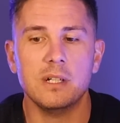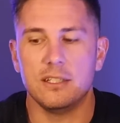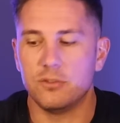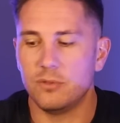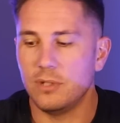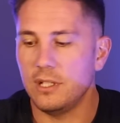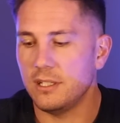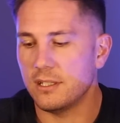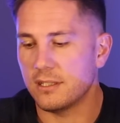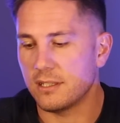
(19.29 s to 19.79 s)
It's
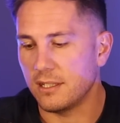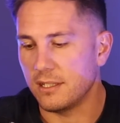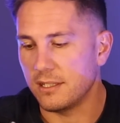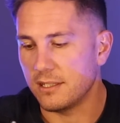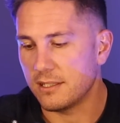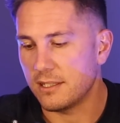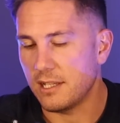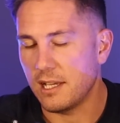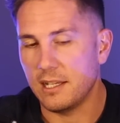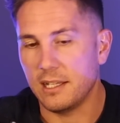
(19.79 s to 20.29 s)
really just
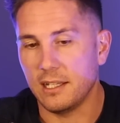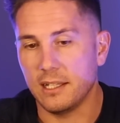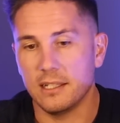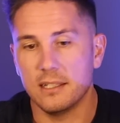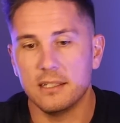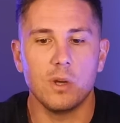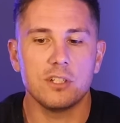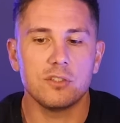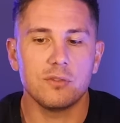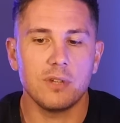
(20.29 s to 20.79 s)
understanding
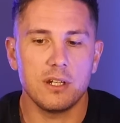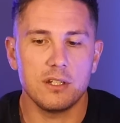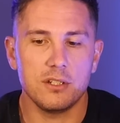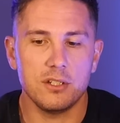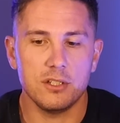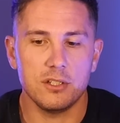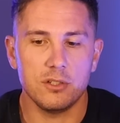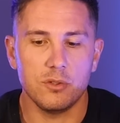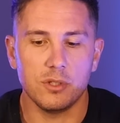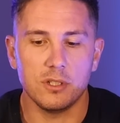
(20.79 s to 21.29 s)
what
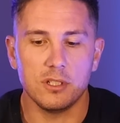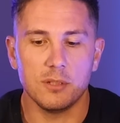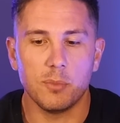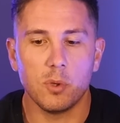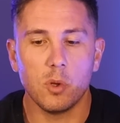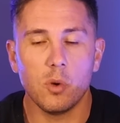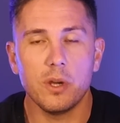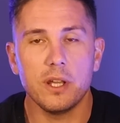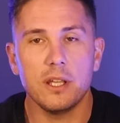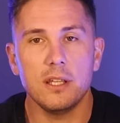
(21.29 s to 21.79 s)
strategies you can
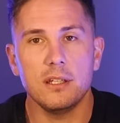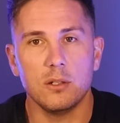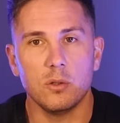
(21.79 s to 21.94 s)
deploy